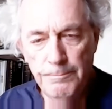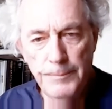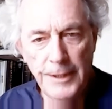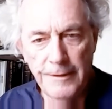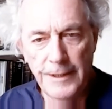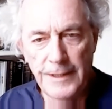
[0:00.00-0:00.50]

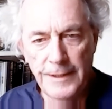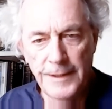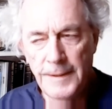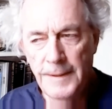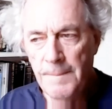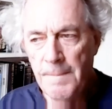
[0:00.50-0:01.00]
period,
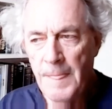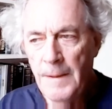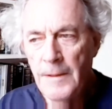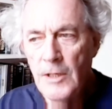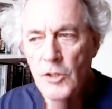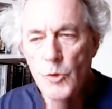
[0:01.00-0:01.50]

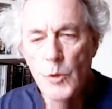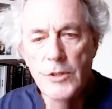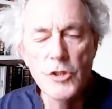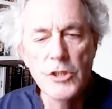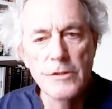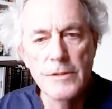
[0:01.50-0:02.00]
to
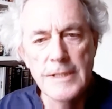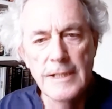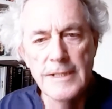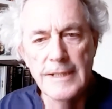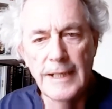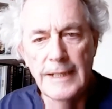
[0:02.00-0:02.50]
introduce
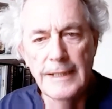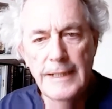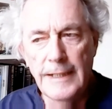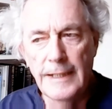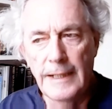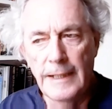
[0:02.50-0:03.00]
this
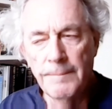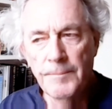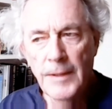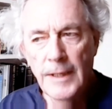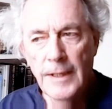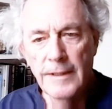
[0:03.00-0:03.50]
idea
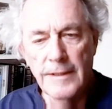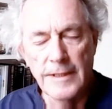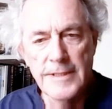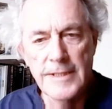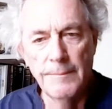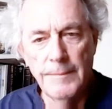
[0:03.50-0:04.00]
that
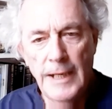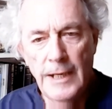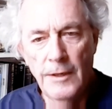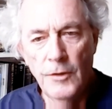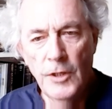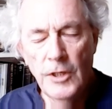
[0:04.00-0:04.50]

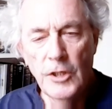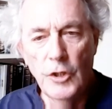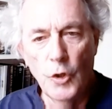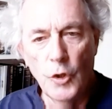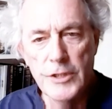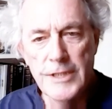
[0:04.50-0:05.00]
somehow
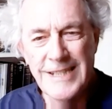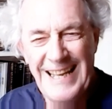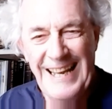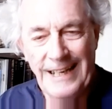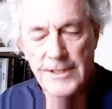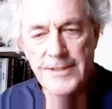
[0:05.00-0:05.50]
your
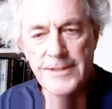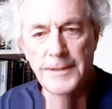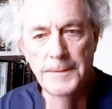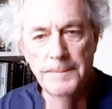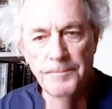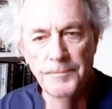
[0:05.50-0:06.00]
sex
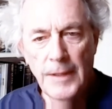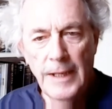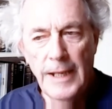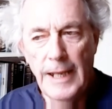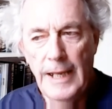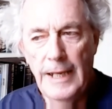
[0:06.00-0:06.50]

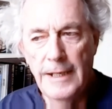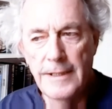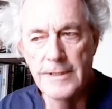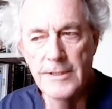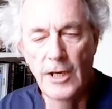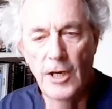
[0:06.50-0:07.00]

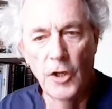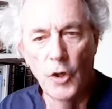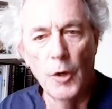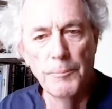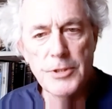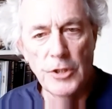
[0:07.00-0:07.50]
is an
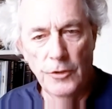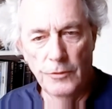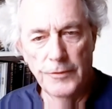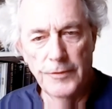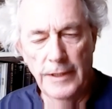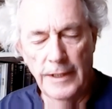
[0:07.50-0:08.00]

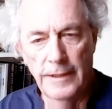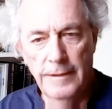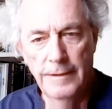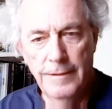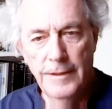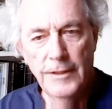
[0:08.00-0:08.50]
optional thing,
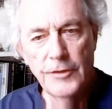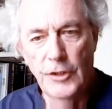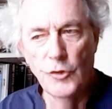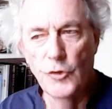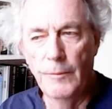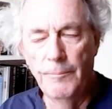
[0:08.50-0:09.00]
that
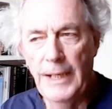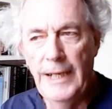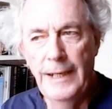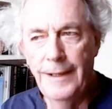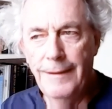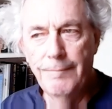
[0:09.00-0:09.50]
you can
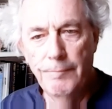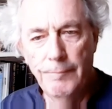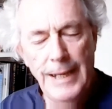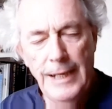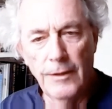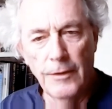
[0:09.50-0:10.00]
be
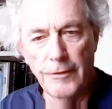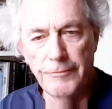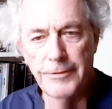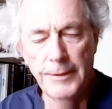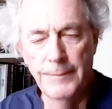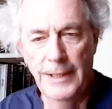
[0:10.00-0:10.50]
male or
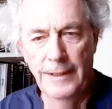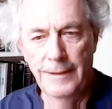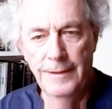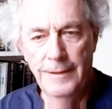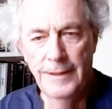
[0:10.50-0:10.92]
female,